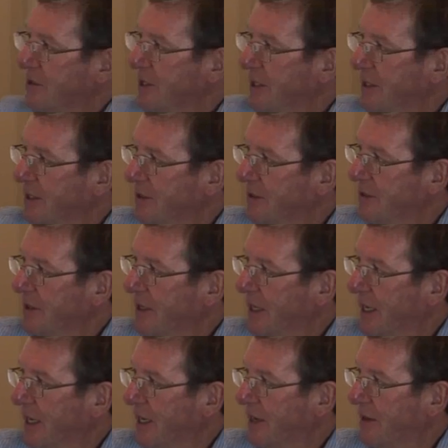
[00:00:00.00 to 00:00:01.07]
see that
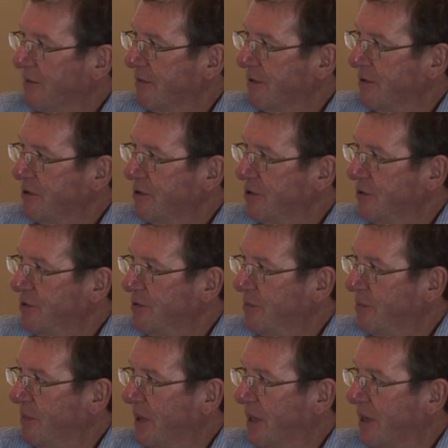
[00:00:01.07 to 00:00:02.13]
I have 2
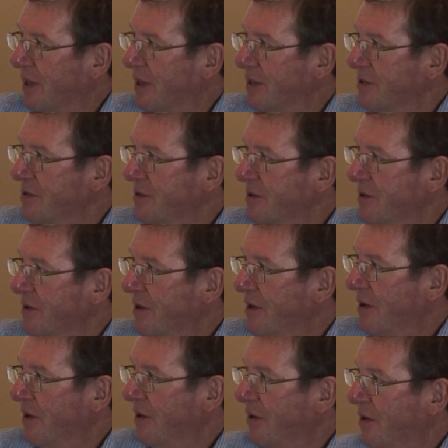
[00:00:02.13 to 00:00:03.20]
bars
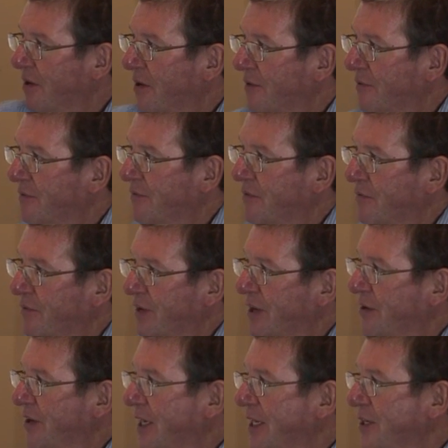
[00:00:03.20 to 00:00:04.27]
of
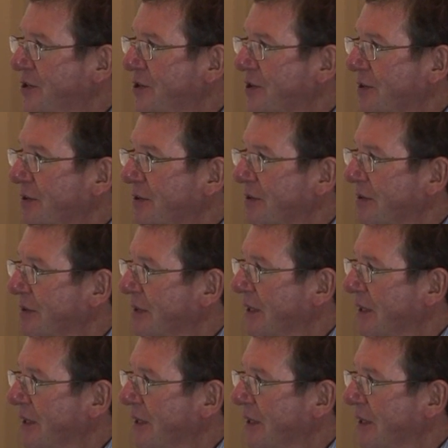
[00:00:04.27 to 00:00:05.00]
variation.